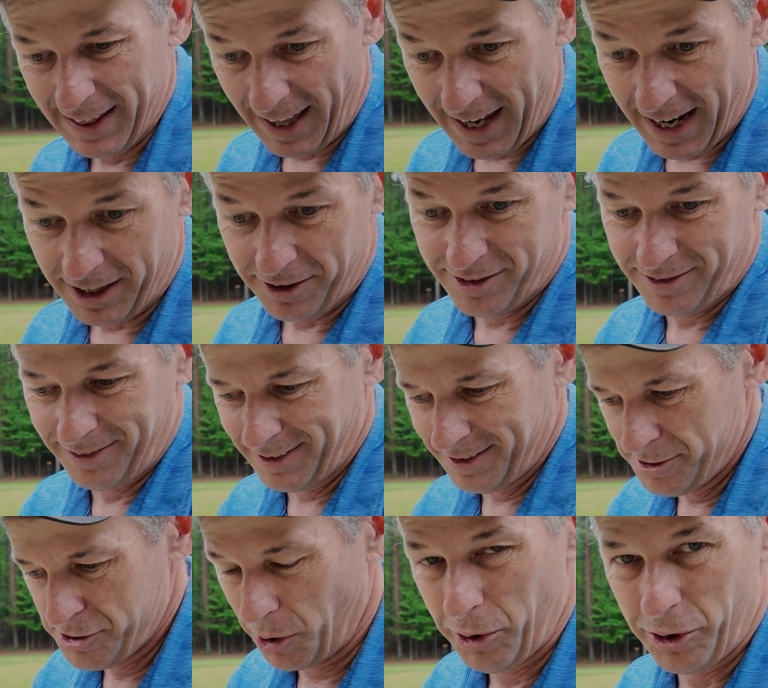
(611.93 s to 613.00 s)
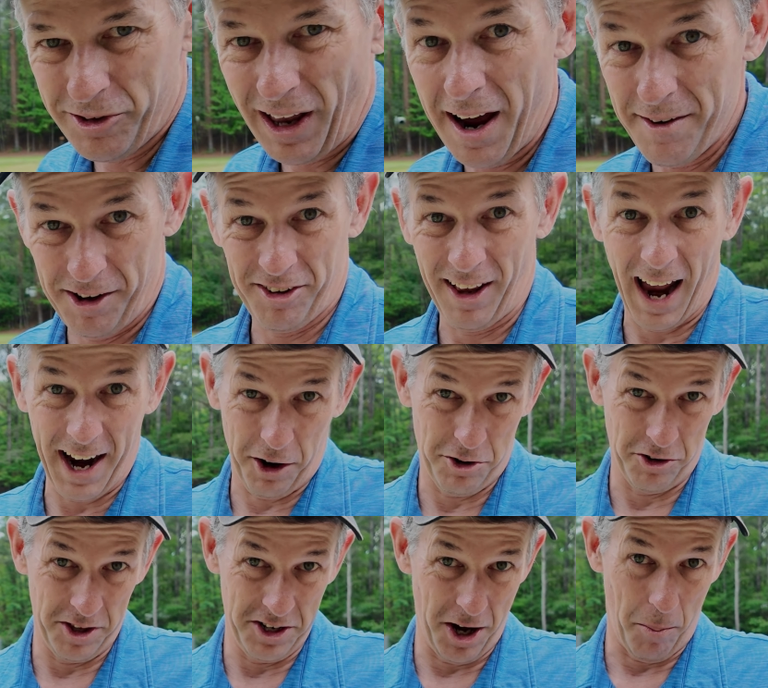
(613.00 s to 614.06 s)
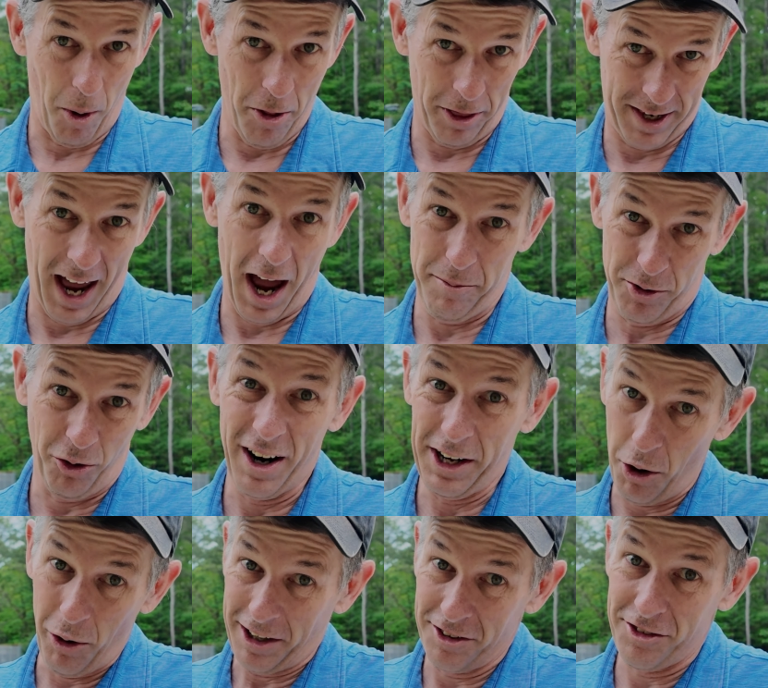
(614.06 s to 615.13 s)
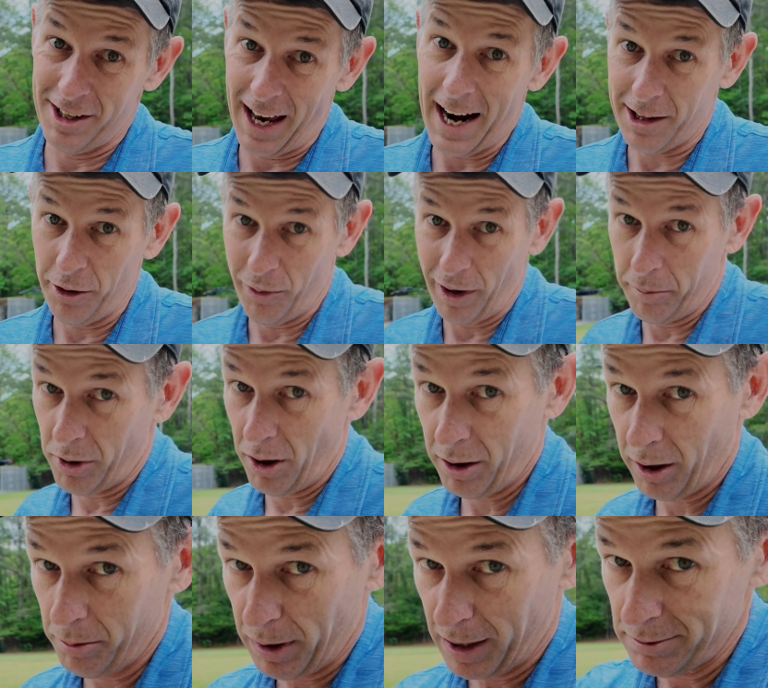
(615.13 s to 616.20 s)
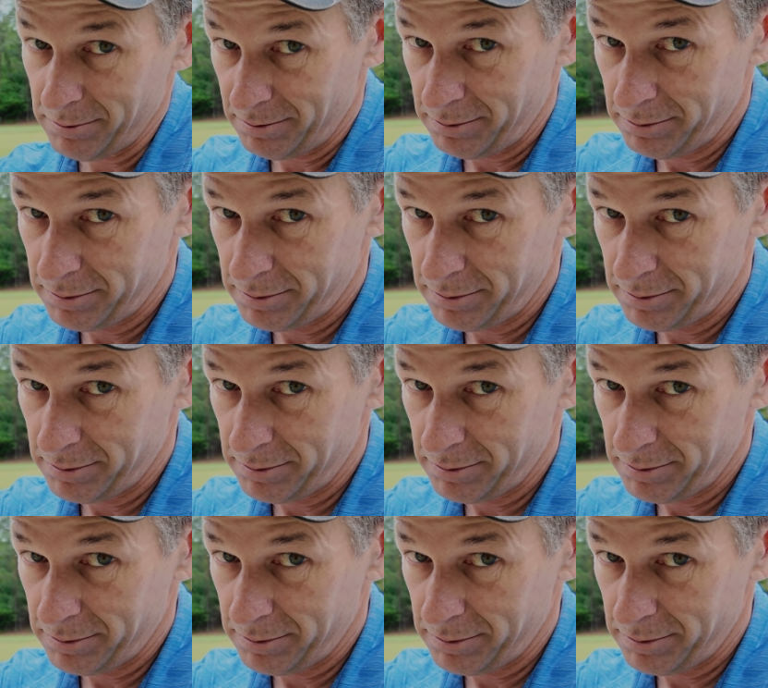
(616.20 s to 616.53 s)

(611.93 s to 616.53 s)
Legs, shoulders. Obviously, I go to the gym all the time, so I know exactly what I'm talking about.